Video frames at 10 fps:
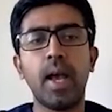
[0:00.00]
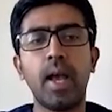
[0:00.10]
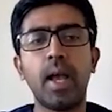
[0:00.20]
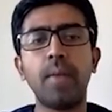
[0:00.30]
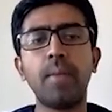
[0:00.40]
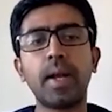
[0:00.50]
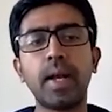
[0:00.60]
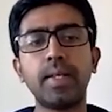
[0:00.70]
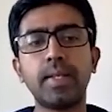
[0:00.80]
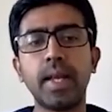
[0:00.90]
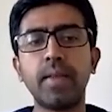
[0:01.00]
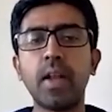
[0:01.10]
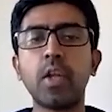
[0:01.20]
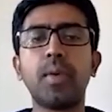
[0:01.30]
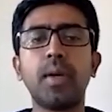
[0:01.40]
MRI is
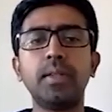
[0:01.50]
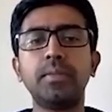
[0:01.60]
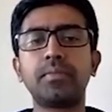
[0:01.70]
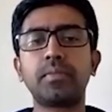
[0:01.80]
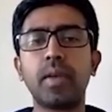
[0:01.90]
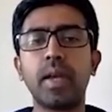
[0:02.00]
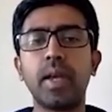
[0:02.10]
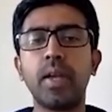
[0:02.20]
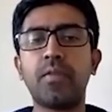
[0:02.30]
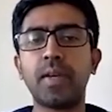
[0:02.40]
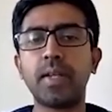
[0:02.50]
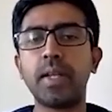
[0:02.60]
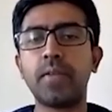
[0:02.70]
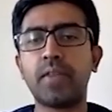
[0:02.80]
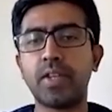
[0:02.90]
invaluable in further
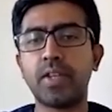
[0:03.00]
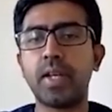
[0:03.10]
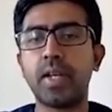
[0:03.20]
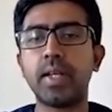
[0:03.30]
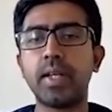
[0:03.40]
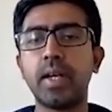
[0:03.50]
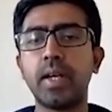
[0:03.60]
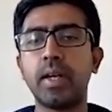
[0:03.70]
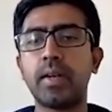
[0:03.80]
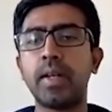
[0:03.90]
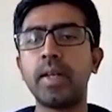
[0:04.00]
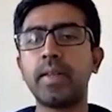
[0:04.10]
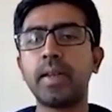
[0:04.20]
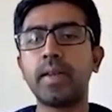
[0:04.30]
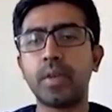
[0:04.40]
differentiating
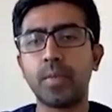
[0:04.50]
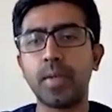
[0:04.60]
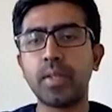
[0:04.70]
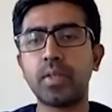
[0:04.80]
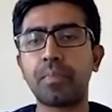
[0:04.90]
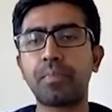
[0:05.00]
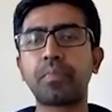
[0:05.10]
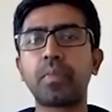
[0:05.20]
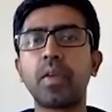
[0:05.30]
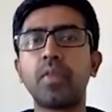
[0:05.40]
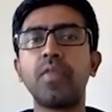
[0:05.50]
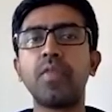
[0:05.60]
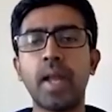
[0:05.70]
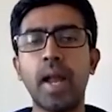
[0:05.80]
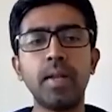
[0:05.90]
T3 tumors,
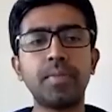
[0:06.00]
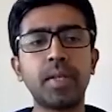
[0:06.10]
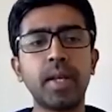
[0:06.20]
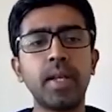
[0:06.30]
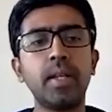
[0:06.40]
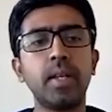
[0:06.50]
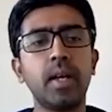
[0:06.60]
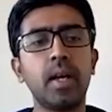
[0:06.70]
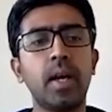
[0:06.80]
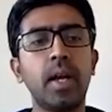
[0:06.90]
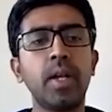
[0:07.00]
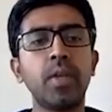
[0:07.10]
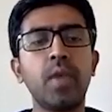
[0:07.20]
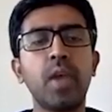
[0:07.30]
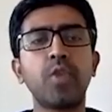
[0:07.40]
which helps in
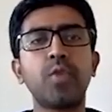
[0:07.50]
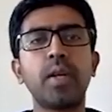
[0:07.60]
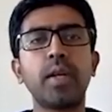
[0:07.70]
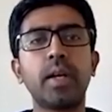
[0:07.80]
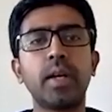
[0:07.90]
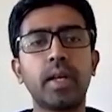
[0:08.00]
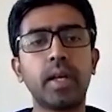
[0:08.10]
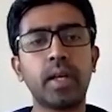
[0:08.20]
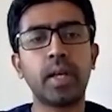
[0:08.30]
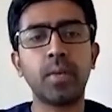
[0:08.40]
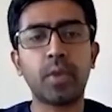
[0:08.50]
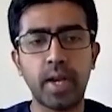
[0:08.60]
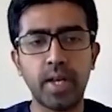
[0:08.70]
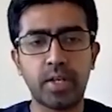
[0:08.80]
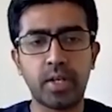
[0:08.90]
neoadjuvant
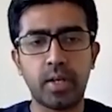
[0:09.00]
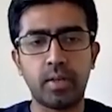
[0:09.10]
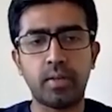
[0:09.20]
chemoradiation.